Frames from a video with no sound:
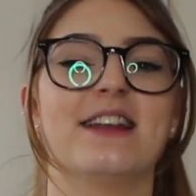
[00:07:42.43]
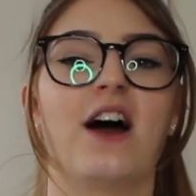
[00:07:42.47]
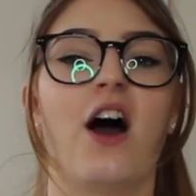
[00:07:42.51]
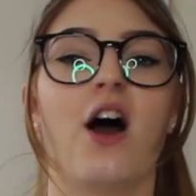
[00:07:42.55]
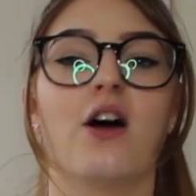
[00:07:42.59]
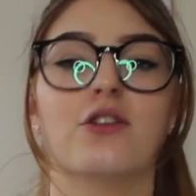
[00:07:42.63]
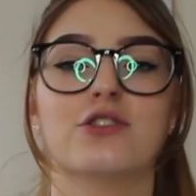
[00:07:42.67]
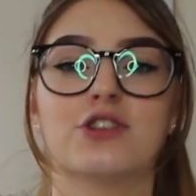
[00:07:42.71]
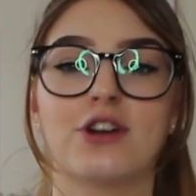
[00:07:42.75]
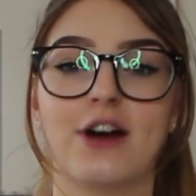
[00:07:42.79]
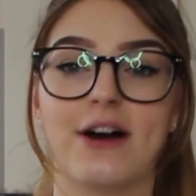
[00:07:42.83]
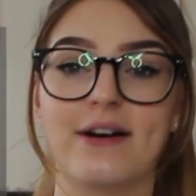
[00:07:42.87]
Like,
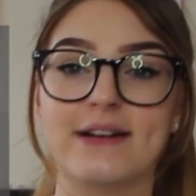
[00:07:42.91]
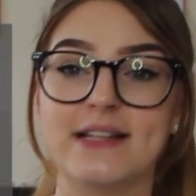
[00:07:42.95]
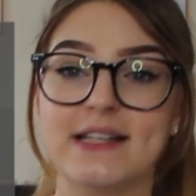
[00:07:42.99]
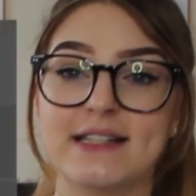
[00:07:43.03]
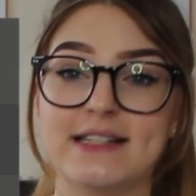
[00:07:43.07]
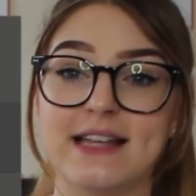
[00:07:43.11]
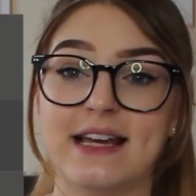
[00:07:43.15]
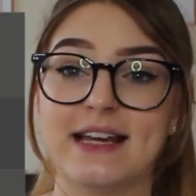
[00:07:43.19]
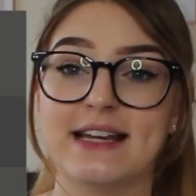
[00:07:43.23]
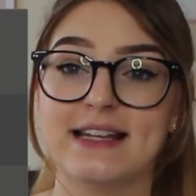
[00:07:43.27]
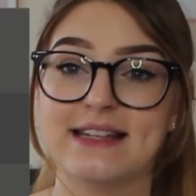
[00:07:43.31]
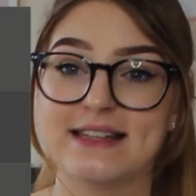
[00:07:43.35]
I'll try
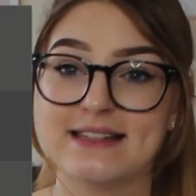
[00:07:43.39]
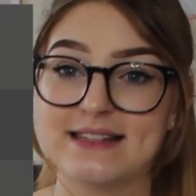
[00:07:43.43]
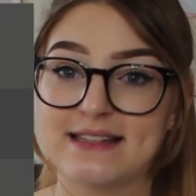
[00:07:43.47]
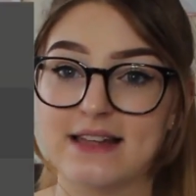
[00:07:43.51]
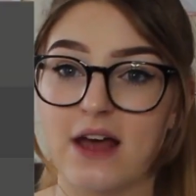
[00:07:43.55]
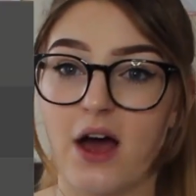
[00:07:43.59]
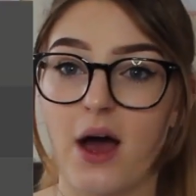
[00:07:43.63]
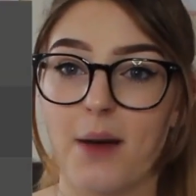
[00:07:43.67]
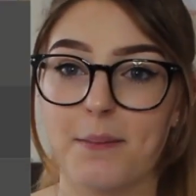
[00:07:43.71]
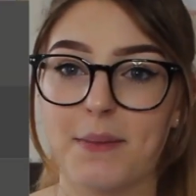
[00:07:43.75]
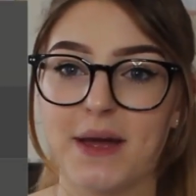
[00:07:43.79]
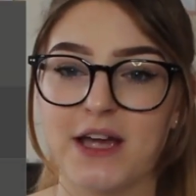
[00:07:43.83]
and
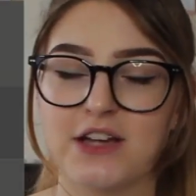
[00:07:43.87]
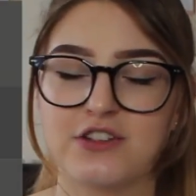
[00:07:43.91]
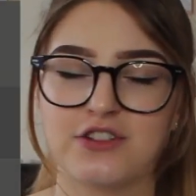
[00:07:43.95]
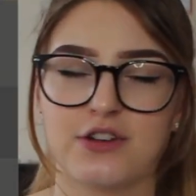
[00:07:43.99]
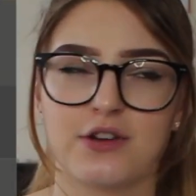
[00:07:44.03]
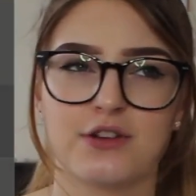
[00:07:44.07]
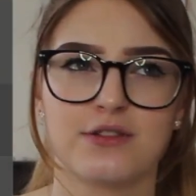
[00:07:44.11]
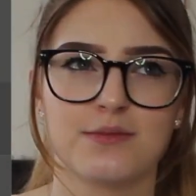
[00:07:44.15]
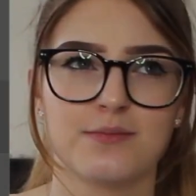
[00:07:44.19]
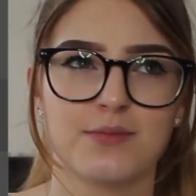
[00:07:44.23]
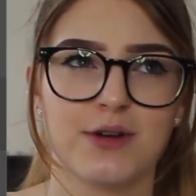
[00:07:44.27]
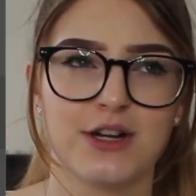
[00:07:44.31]
insert a
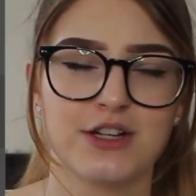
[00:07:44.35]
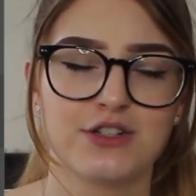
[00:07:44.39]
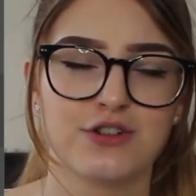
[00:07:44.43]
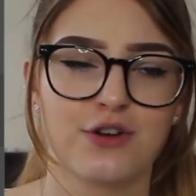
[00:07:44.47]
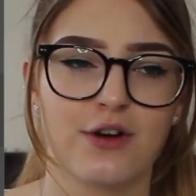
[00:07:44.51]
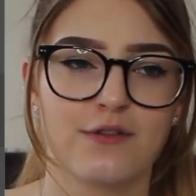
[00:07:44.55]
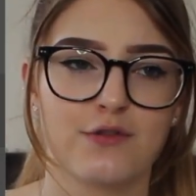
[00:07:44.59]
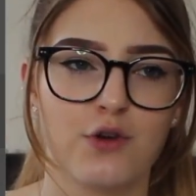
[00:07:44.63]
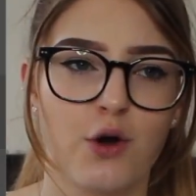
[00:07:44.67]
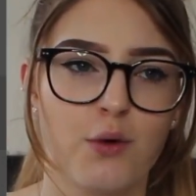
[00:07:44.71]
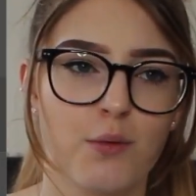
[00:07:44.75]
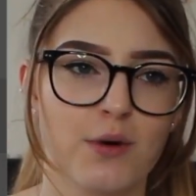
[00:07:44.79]
picture because I'm pretty
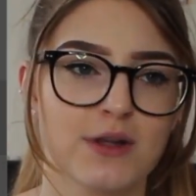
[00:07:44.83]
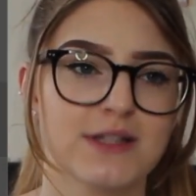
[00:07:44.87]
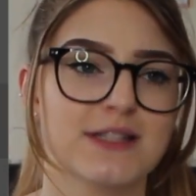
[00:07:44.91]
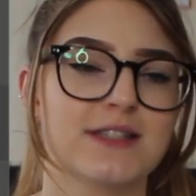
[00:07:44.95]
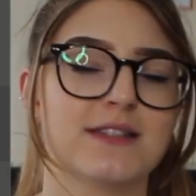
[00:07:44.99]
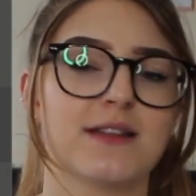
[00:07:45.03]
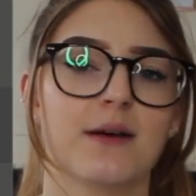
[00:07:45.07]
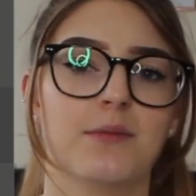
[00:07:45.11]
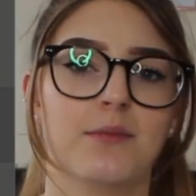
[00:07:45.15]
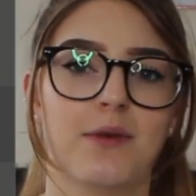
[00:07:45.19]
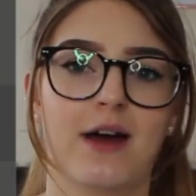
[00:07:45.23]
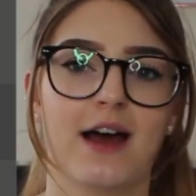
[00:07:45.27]
sure I've got one
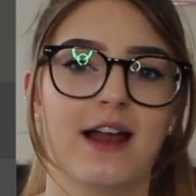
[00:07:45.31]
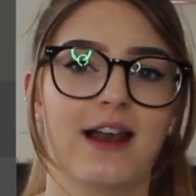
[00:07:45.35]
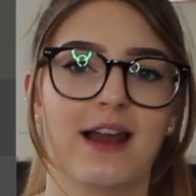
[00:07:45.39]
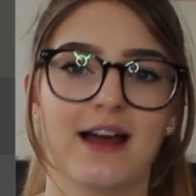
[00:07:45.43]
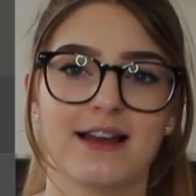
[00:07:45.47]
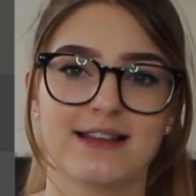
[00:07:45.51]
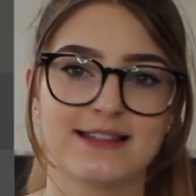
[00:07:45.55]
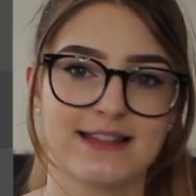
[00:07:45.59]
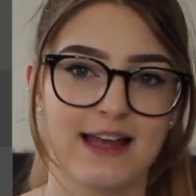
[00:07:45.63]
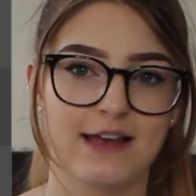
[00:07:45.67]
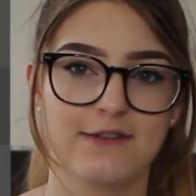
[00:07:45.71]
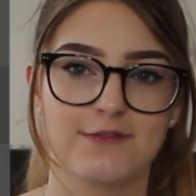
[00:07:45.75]
somewhere
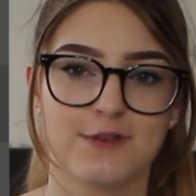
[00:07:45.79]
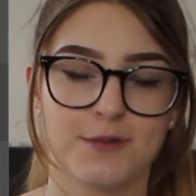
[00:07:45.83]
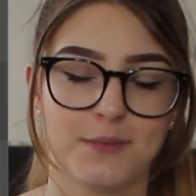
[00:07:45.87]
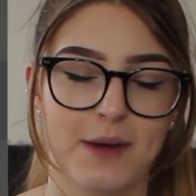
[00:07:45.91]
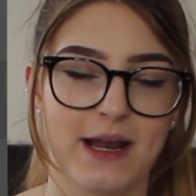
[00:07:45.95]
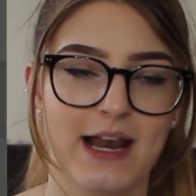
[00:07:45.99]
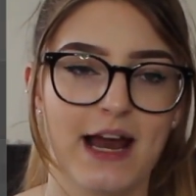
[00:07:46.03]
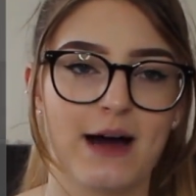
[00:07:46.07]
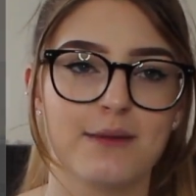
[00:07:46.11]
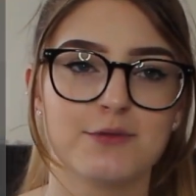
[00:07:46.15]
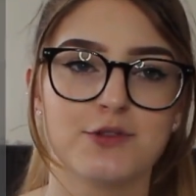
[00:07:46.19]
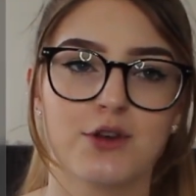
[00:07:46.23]
like saved on
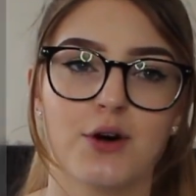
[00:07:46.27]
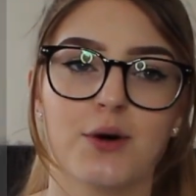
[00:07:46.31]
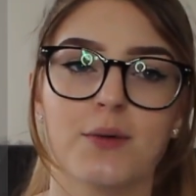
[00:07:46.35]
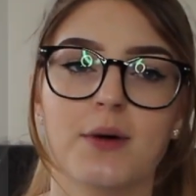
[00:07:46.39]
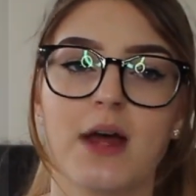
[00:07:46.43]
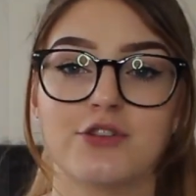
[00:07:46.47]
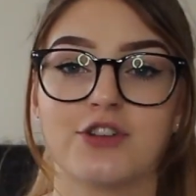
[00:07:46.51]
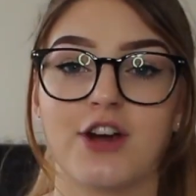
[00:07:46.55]
my laptop.